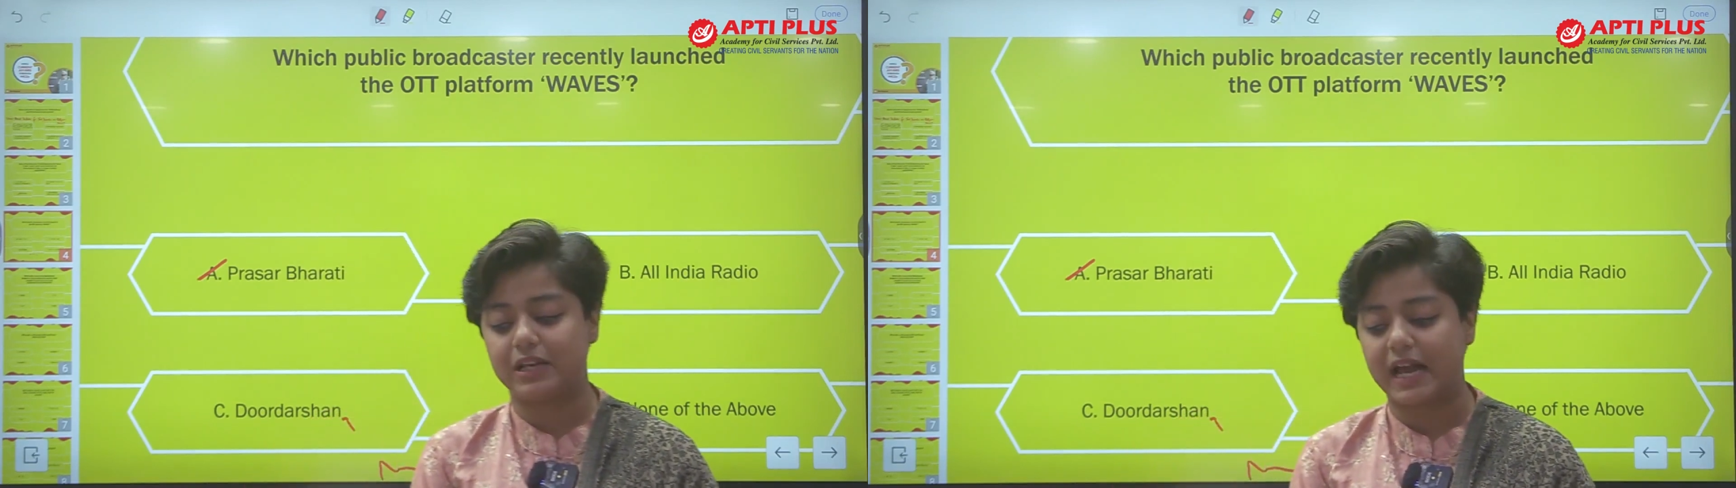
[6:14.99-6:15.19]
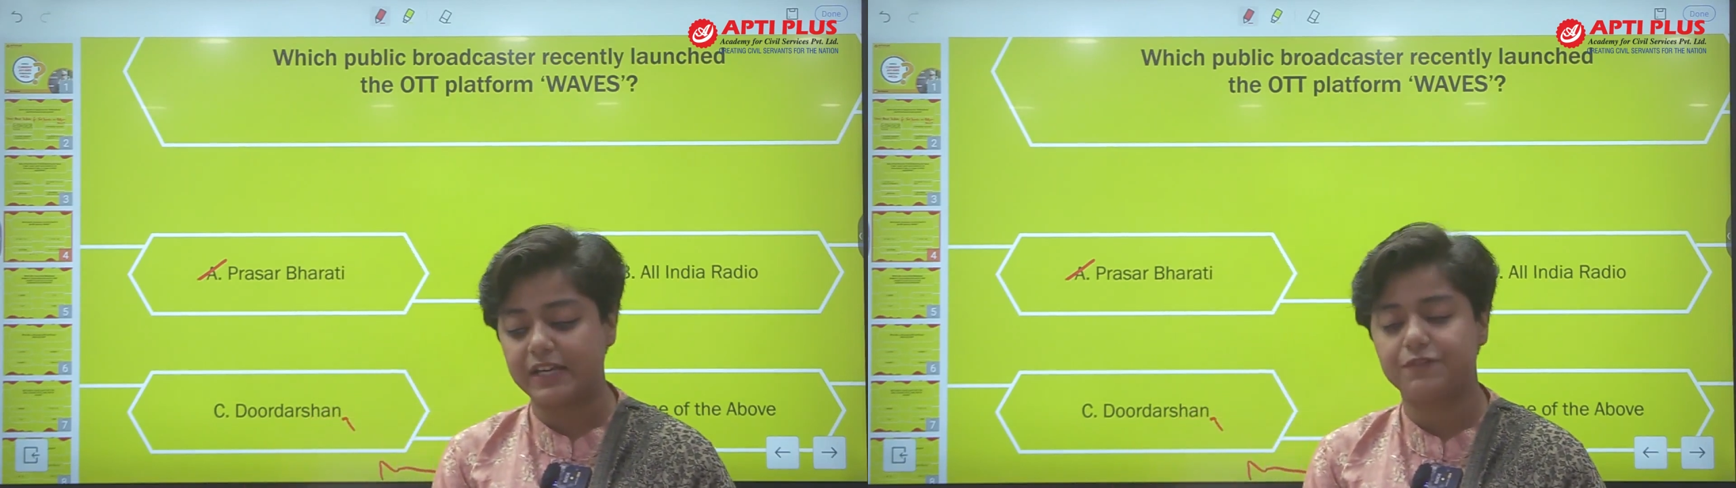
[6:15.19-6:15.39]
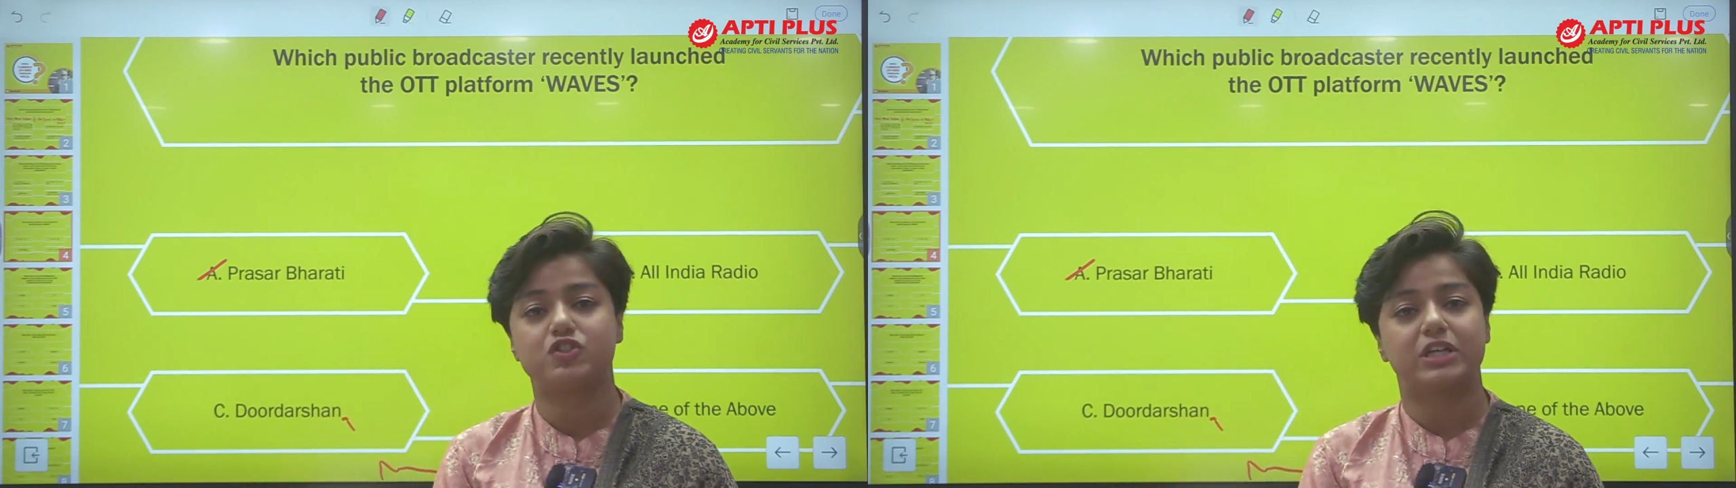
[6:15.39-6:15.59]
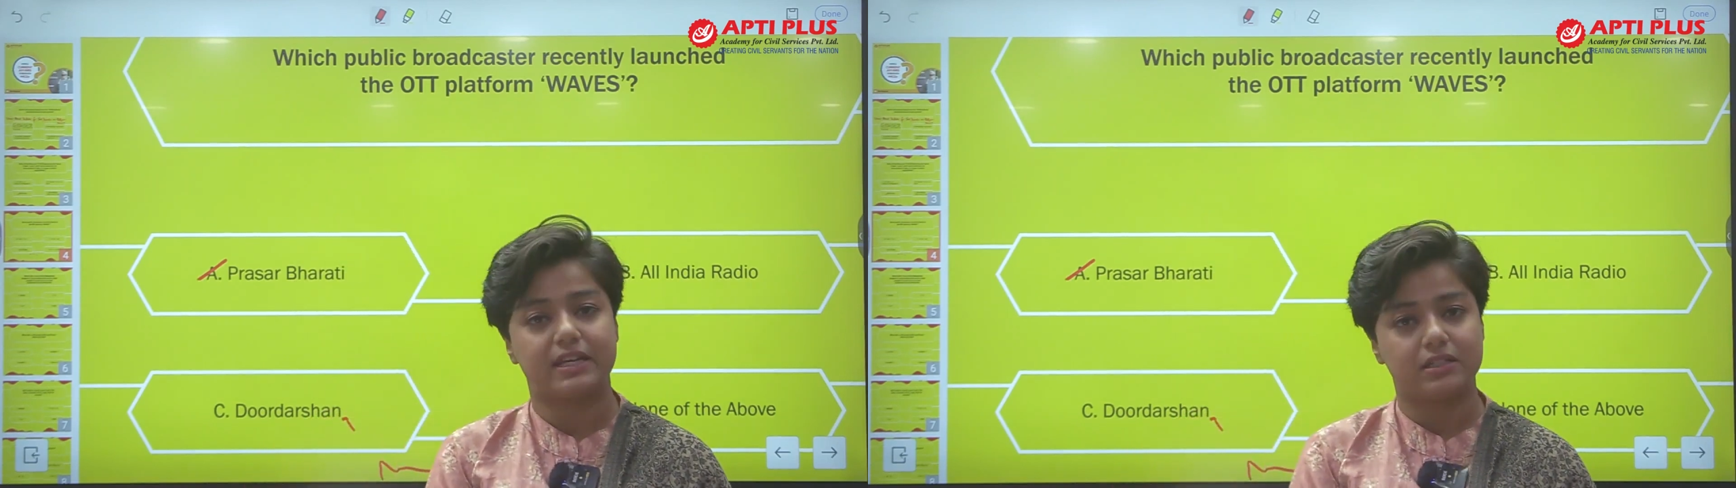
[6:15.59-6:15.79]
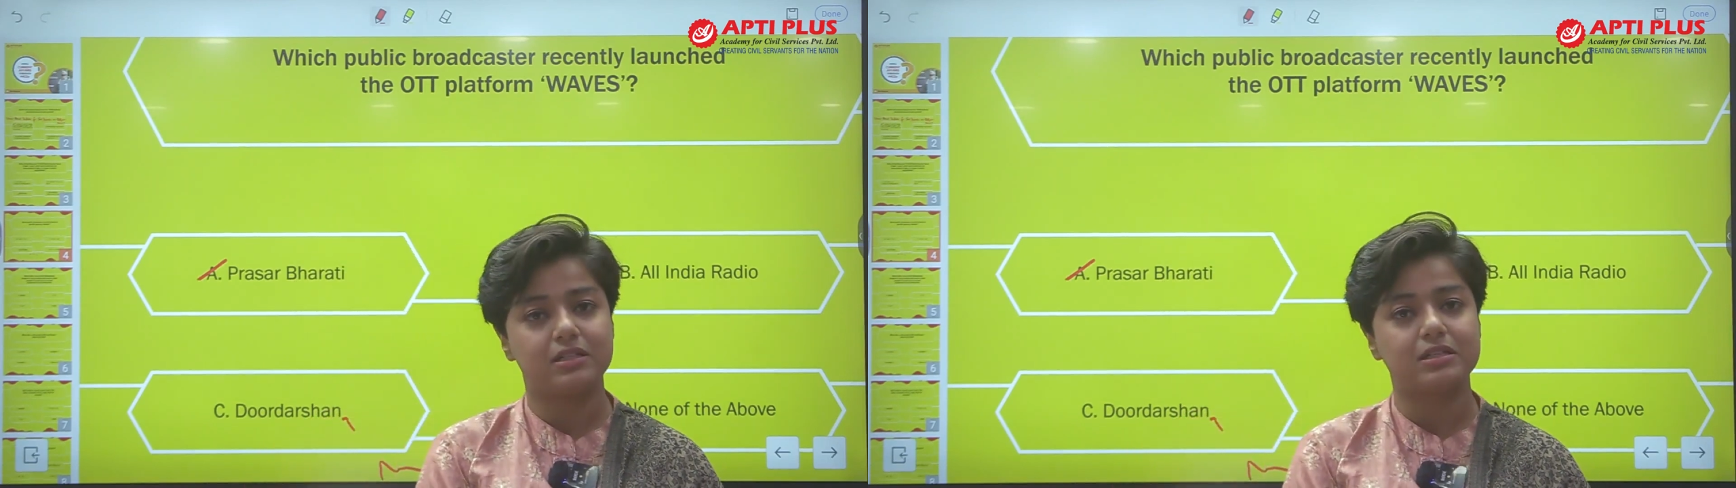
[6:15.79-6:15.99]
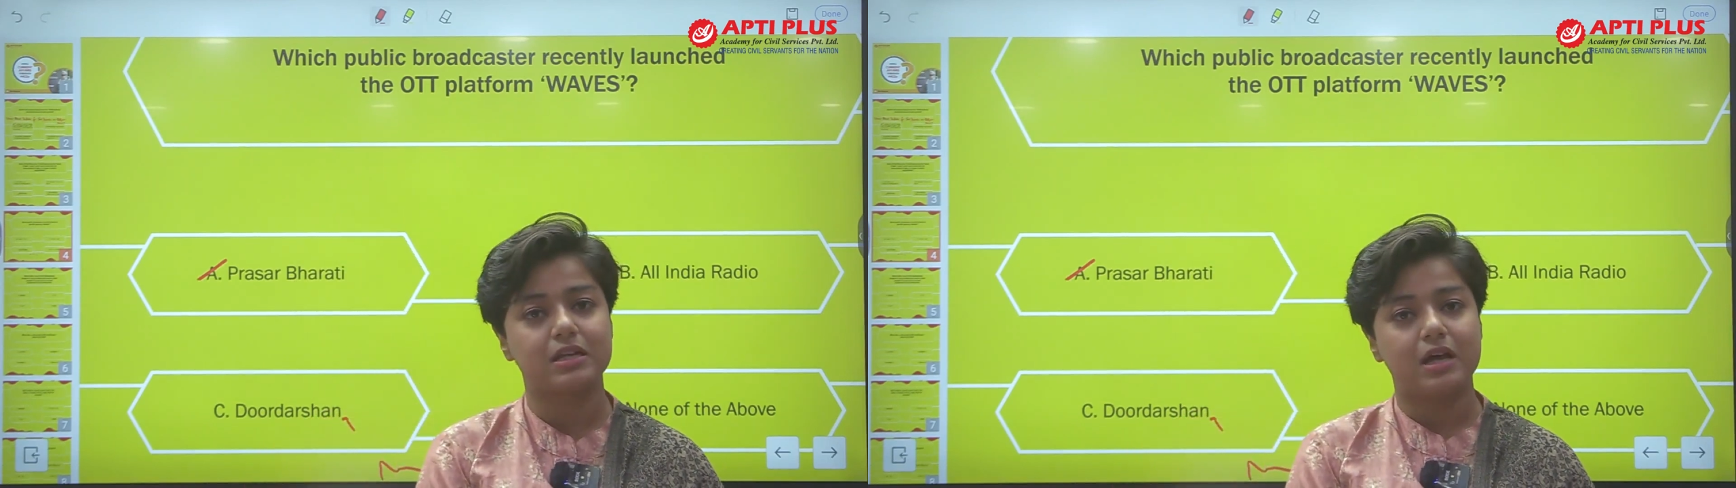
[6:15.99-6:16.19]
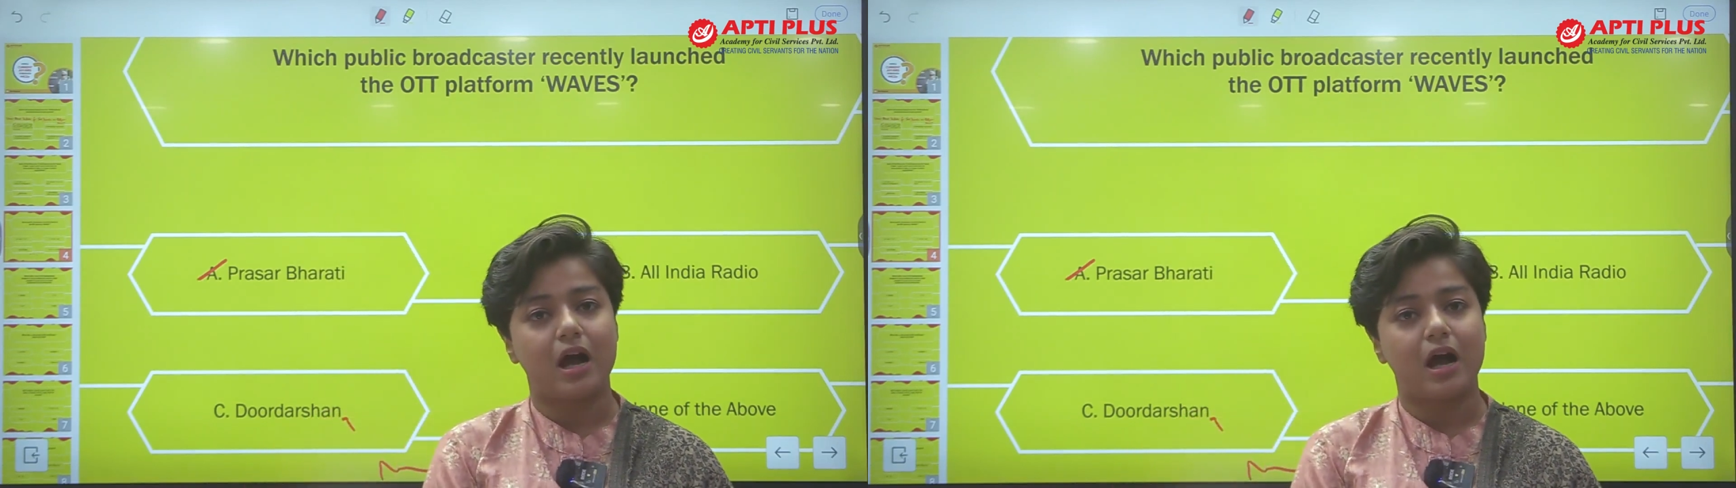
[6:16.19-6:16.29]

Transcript: live channels